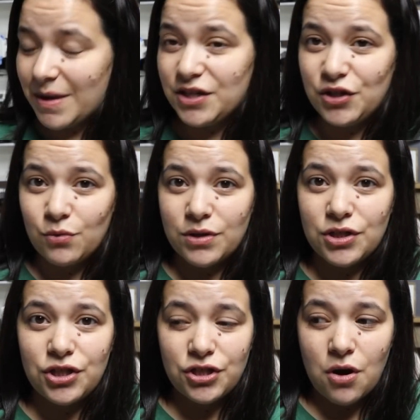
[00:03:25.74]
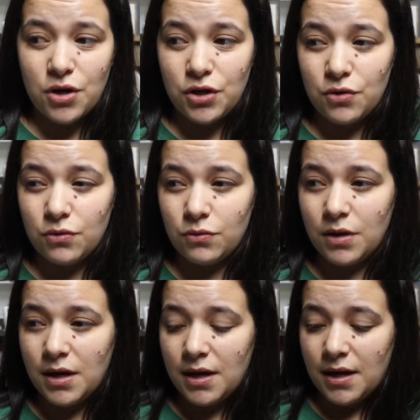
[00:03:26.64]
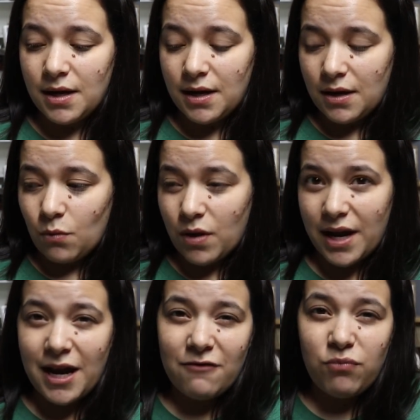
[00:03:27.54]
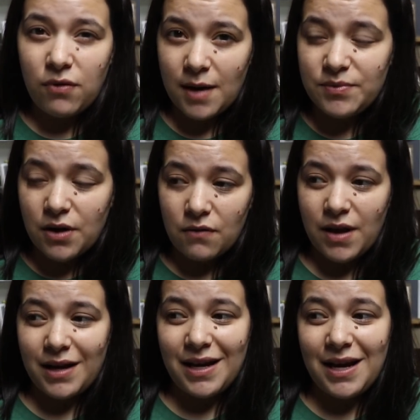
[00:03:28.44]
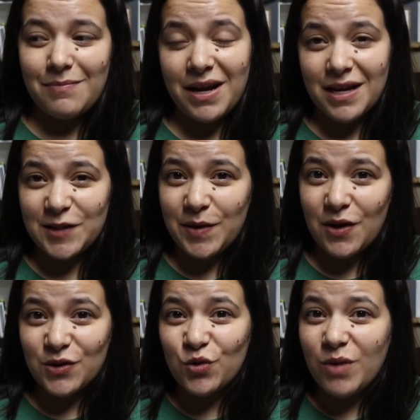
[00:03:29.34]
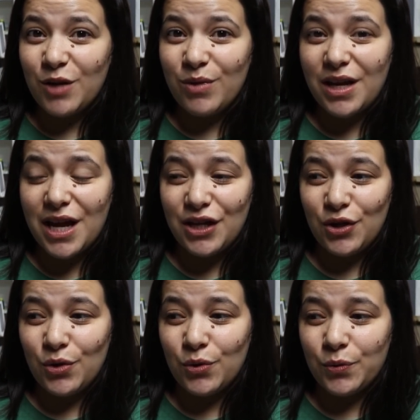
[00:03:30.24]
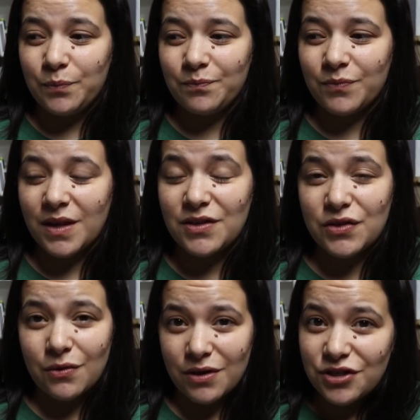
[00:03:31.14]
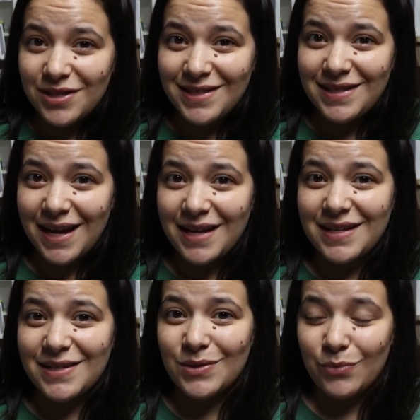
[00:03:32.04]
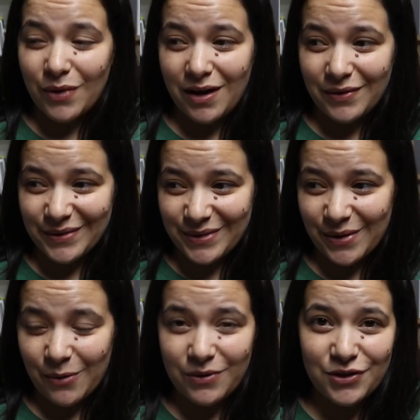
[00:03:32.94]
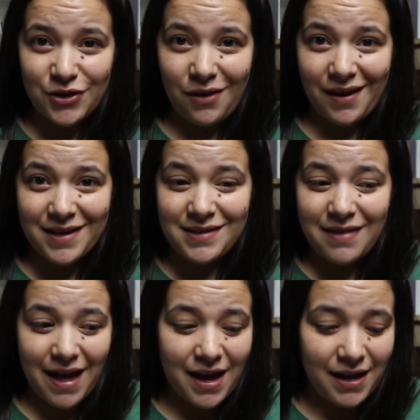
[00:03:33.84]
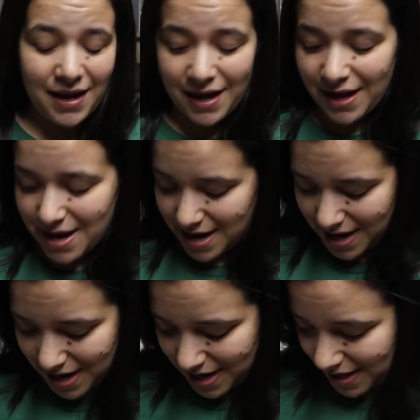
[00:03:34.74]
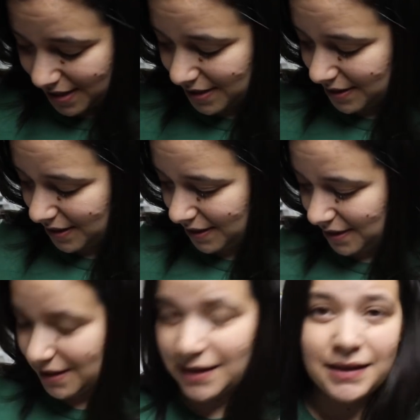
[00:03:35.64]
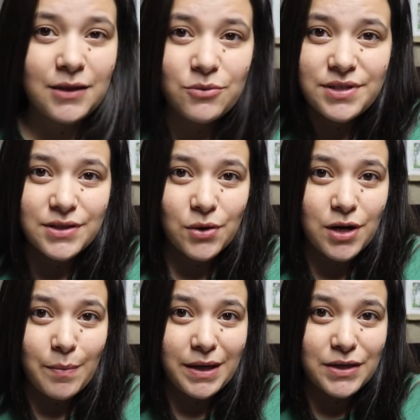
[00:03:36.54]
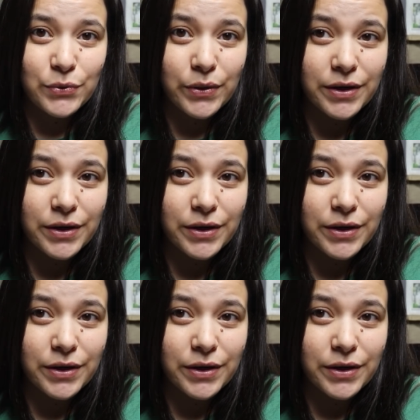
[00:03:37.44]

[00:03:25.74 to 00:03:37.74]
Um, I do want to show you what I have prepped already. My husband also made me a new scrunchie stand as well, so I want to show you guys that. And then we'll just hurry up and get to